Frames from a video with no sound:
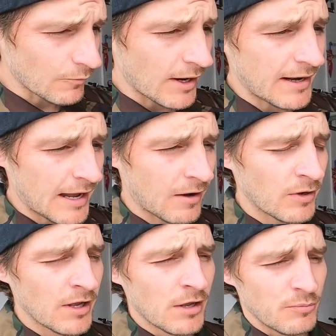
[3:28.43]
Right
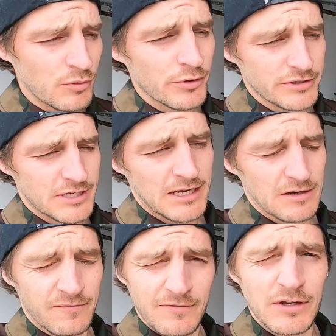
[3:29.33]
now, Buell is
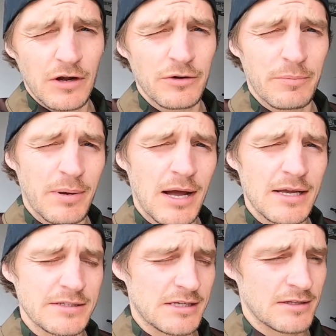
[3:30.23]
taking a $50
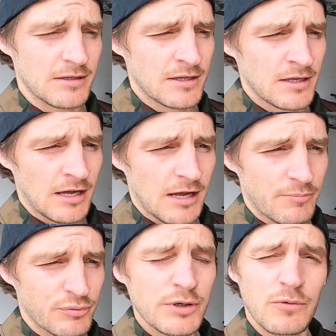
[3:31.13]
deposit uh,
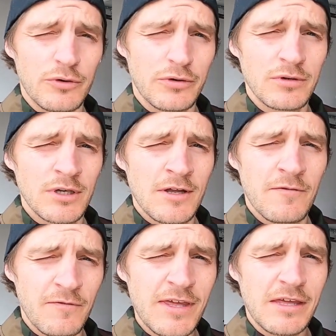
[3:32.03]
pre order
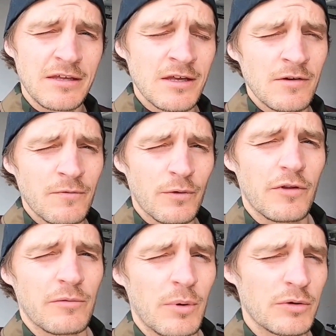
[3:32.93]
fee for
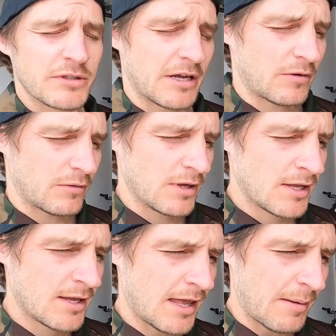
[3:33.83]
this motorcycle.
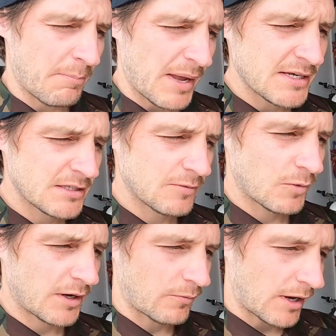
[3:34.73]
And based on
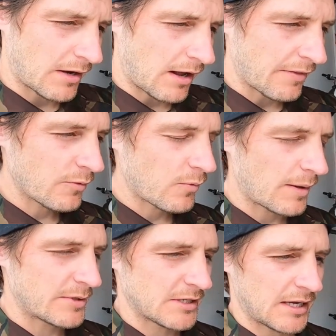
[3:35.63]
what I read on the
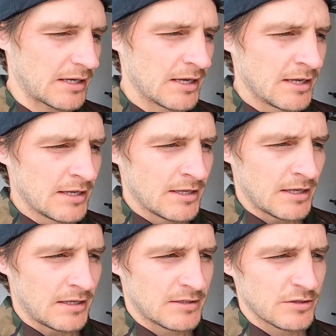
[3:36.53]
website,
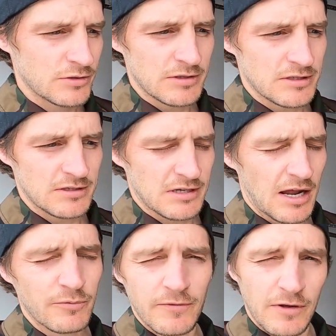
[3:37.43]
essentially this is a
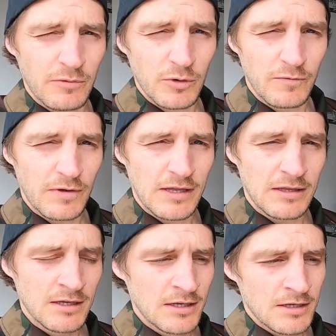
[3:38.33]
non-refundable
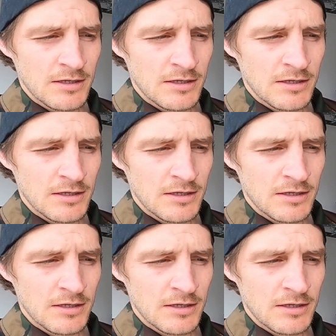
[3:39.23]
fee